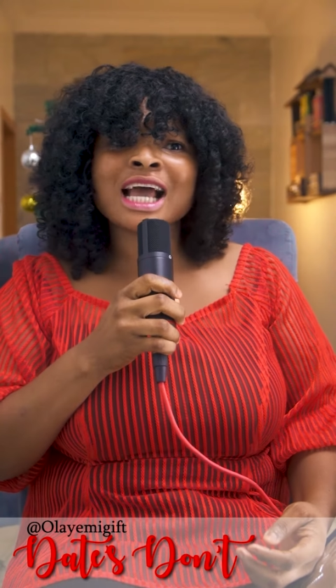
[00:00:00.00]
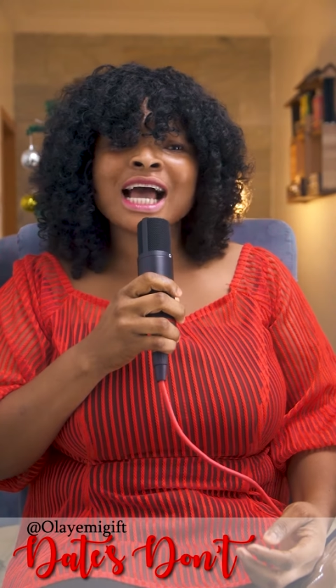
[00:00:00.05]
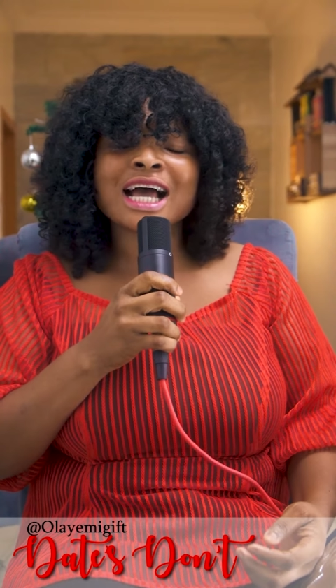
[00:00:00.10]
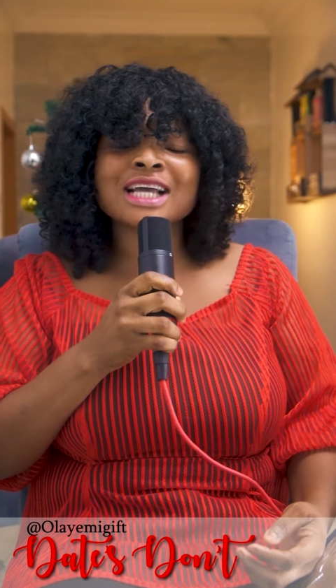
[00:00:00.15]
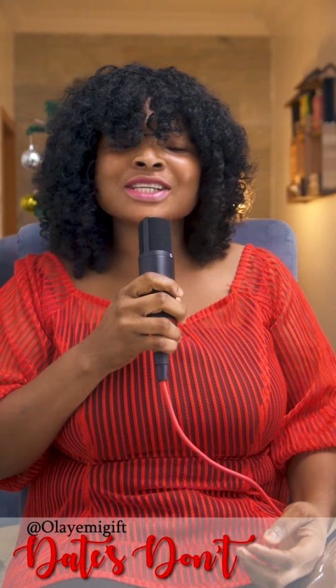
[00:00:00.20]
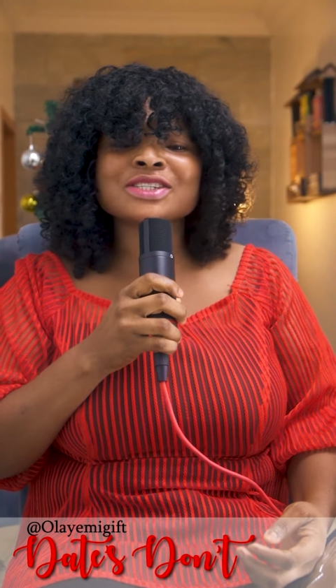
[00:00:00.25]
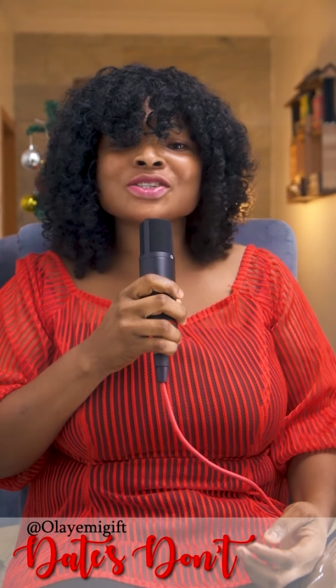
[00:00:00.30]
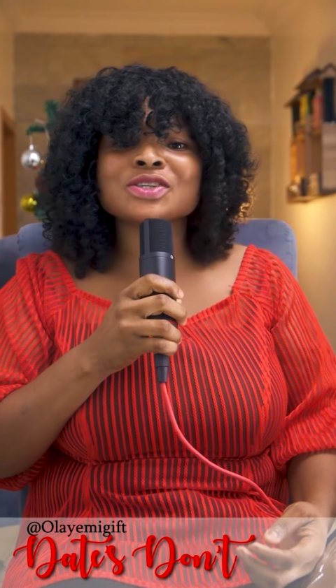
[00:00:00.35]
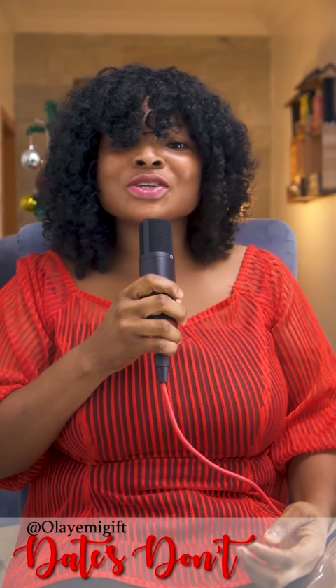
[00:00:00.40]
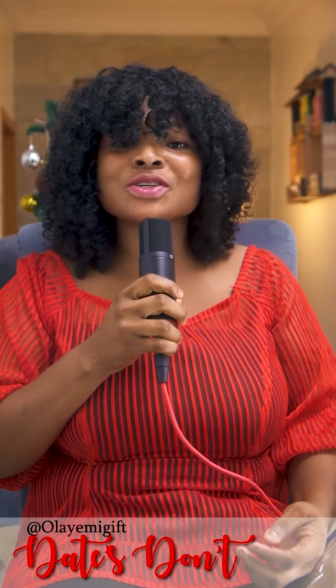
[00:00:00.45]

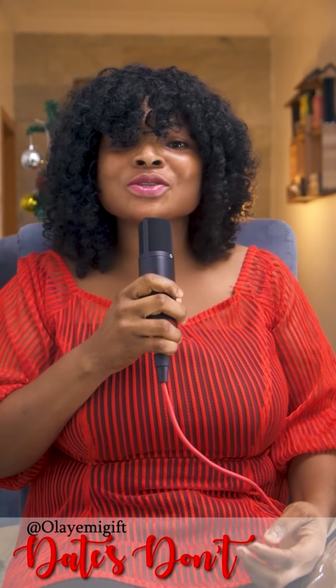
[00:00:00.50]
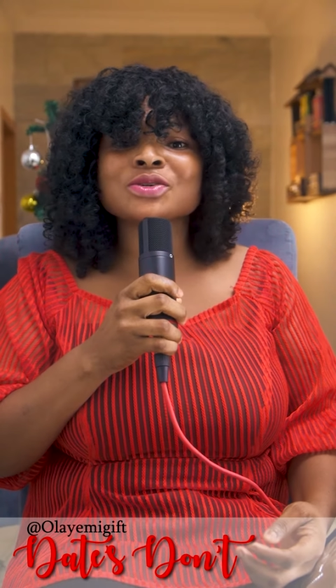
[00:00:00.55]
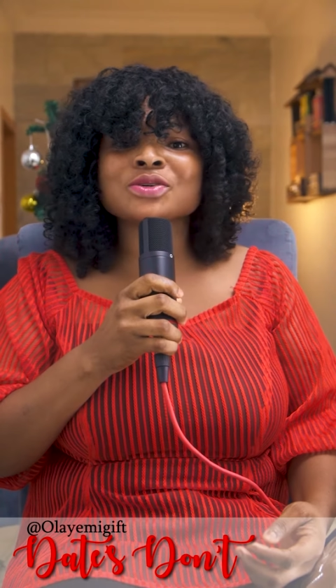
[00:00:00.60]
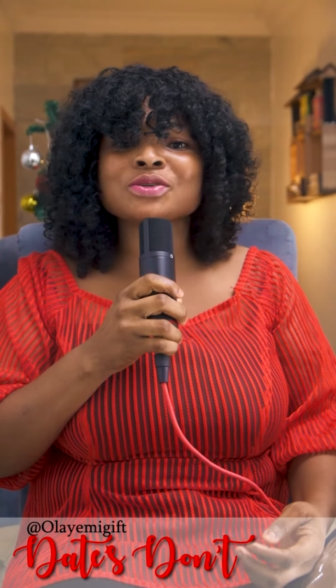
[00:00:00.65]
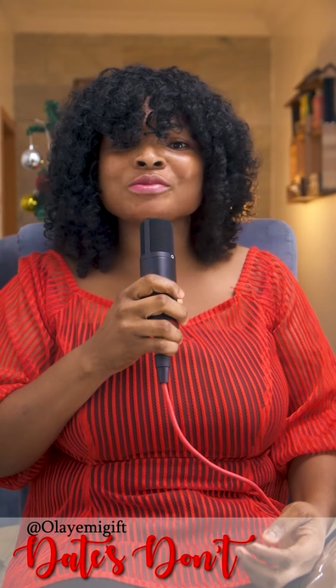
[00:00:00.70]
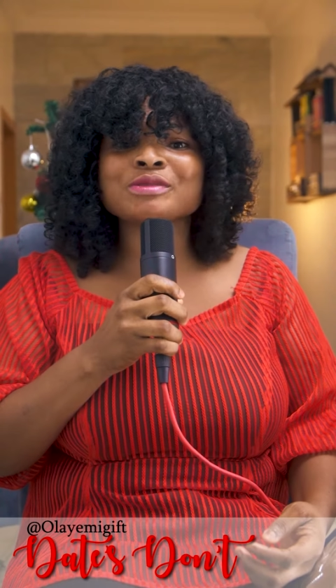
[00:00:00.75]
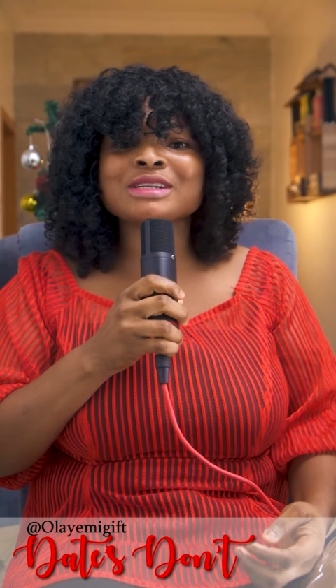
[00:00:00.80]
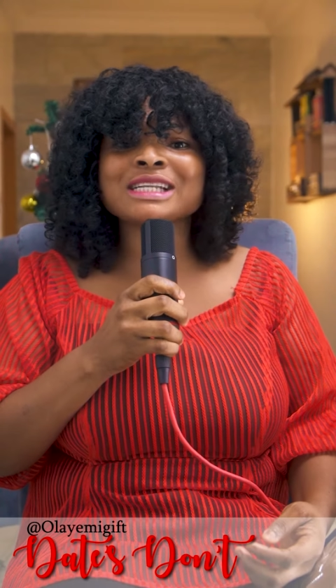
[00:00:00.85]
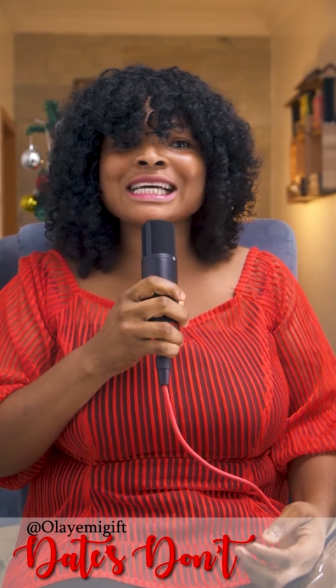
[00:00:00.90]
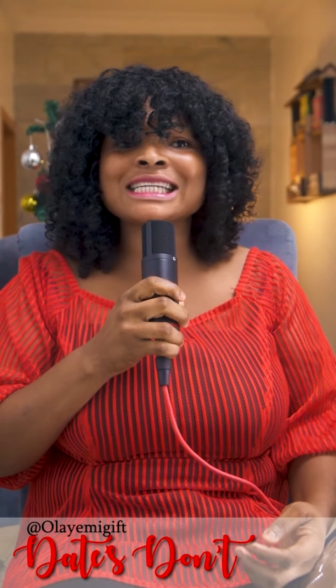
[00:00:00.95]
and she just
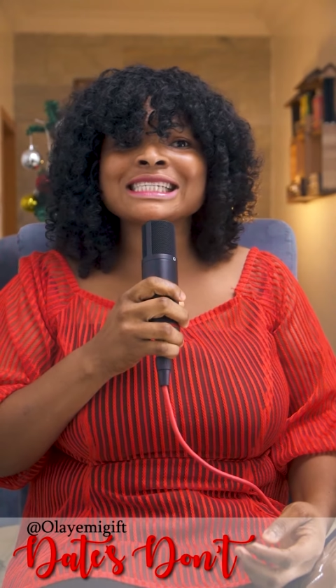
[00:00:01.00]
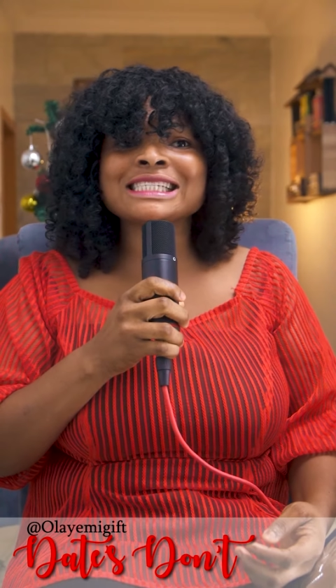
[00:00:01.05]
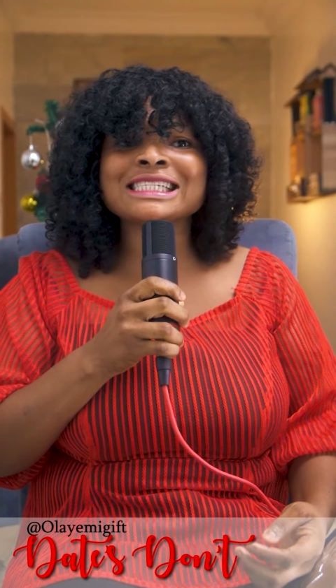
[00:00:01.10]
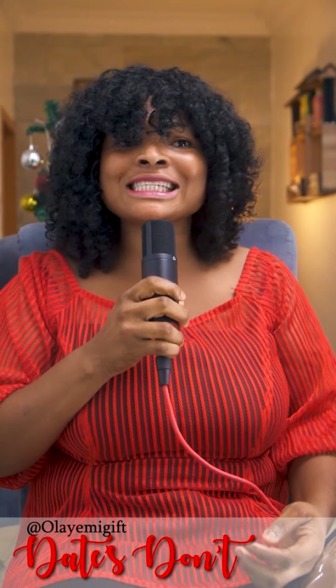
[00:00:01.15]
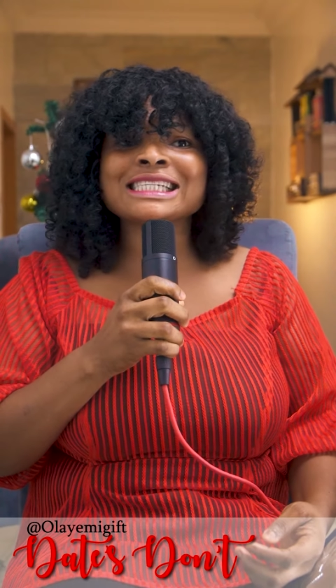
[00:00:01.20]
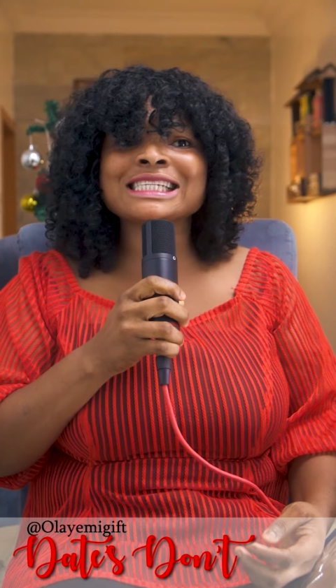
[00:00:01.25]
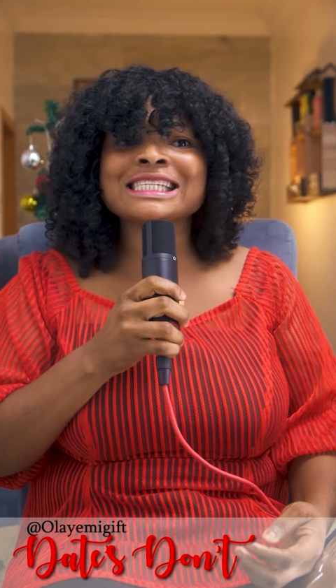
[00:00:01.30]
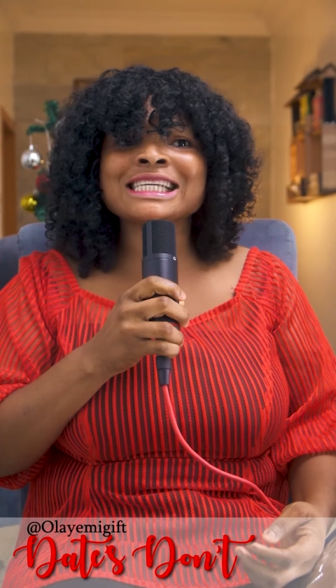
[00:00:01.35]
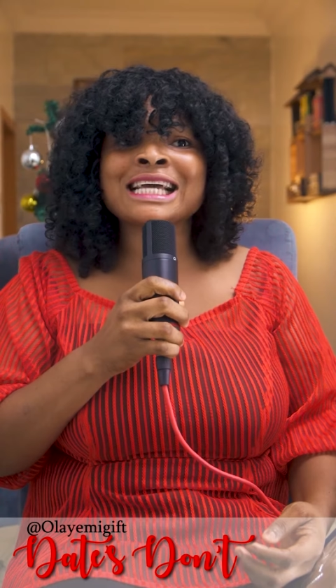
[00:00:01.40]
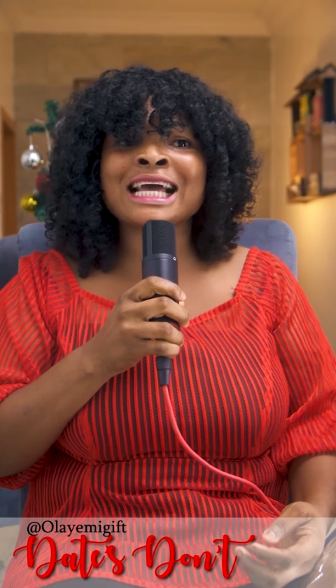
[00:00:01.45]
told me that
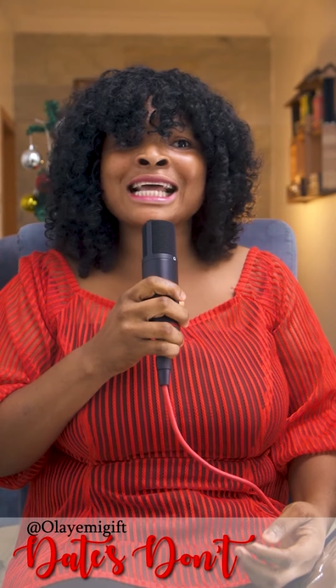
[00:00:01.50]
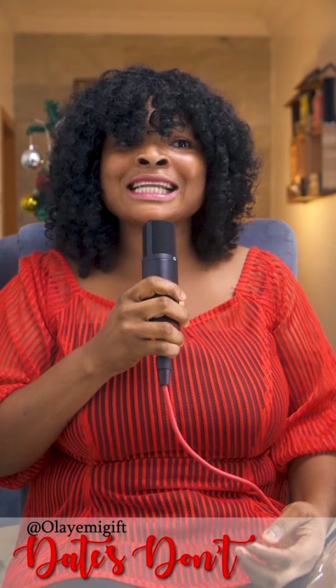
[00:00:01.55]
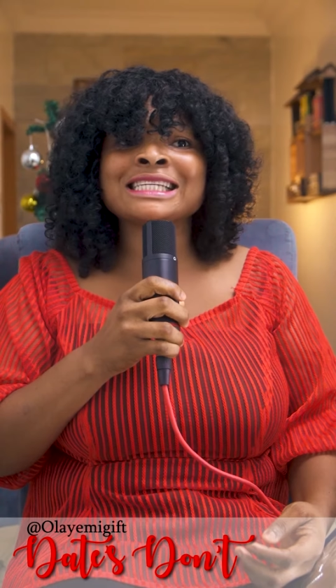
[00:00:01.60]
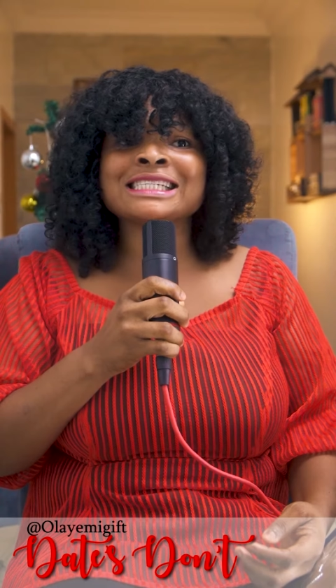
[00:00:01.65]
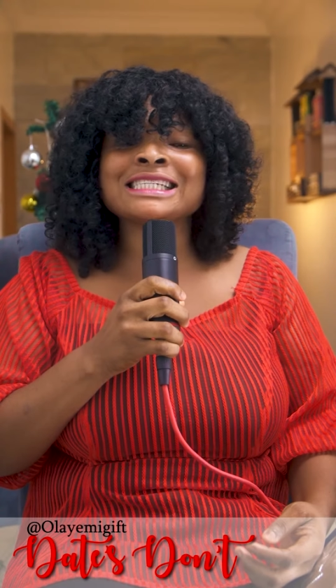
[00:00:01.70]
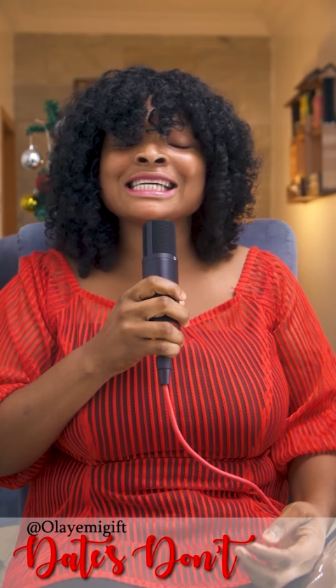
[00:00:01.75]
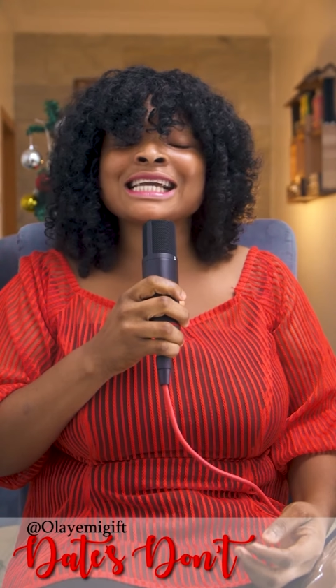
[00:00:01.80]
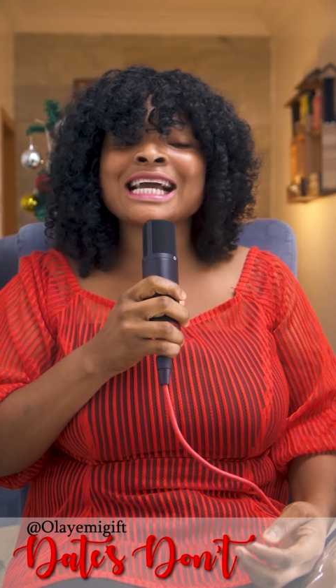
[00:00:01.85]
the